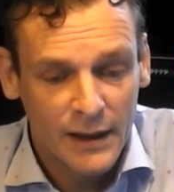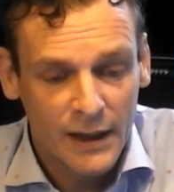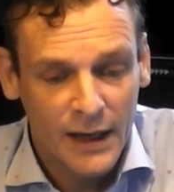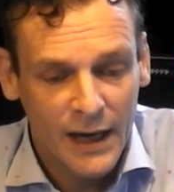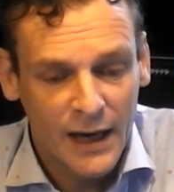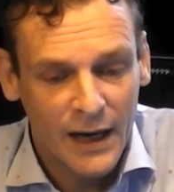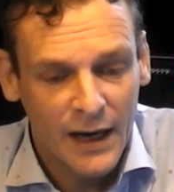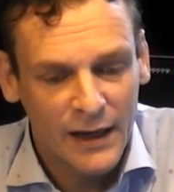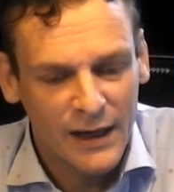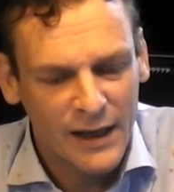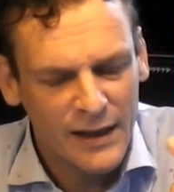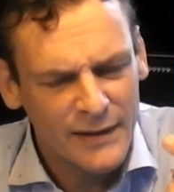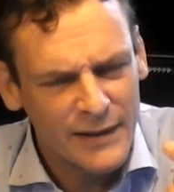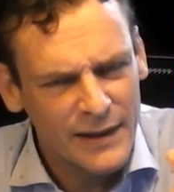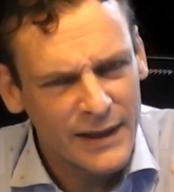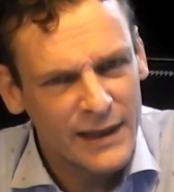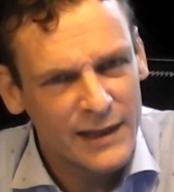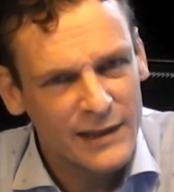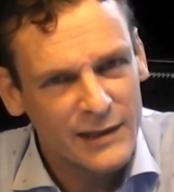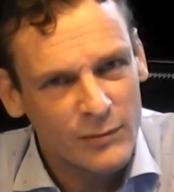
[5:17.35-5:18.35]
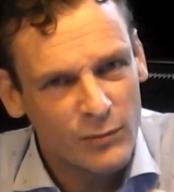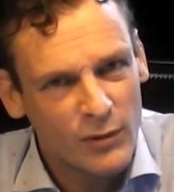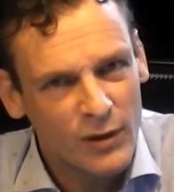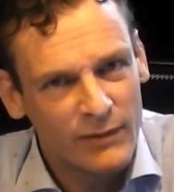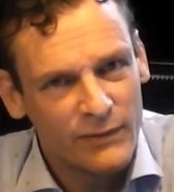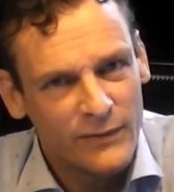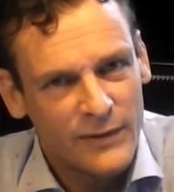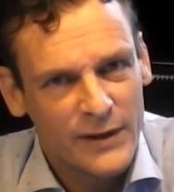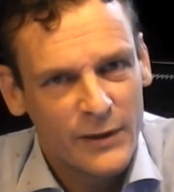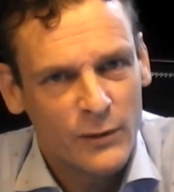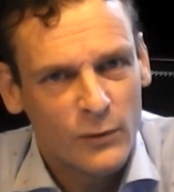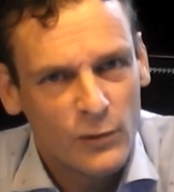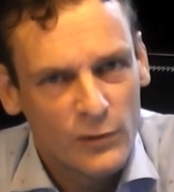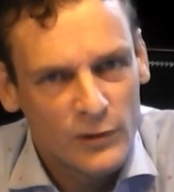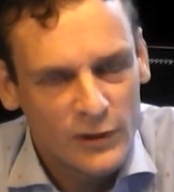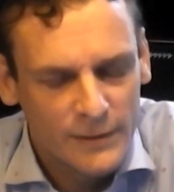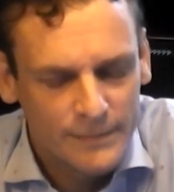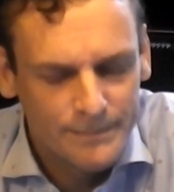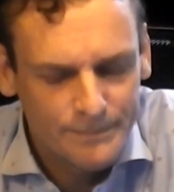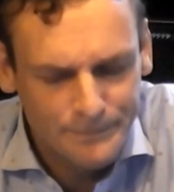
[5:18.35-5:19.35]
And I think it's one for the
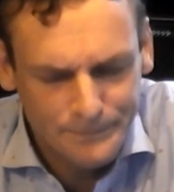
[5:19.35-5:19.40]
autumn.